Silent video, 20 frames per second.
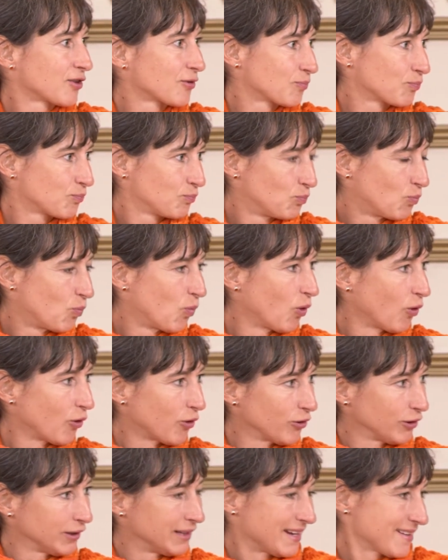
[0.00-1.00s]
more
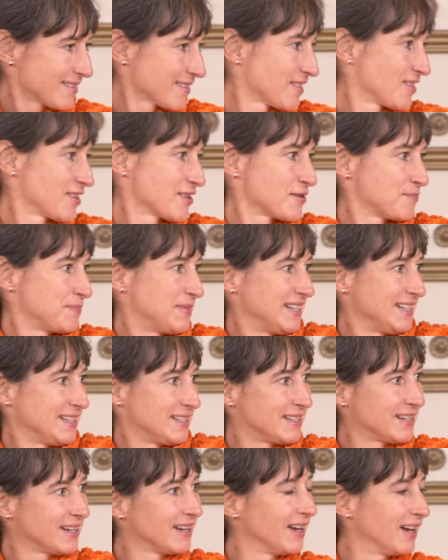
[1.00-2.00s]
or less the
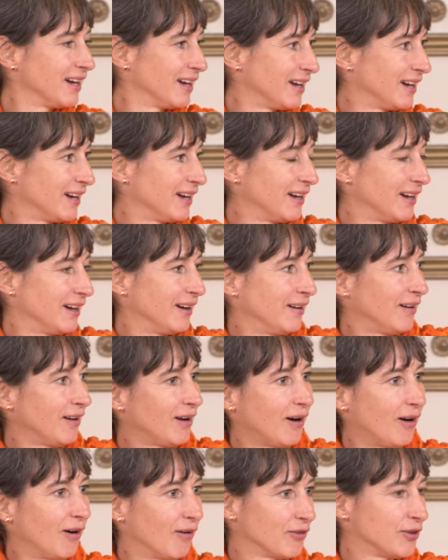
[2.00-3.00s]
speed
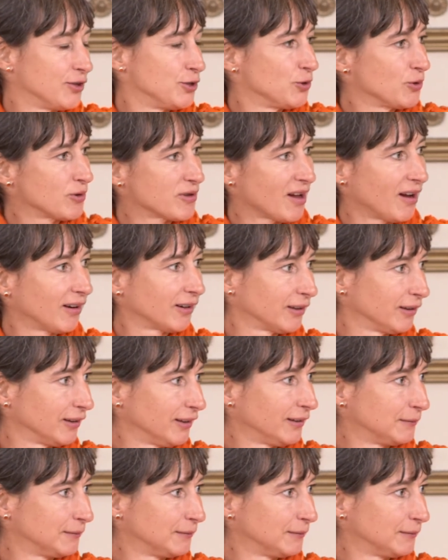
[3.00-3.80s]
of the news cycle.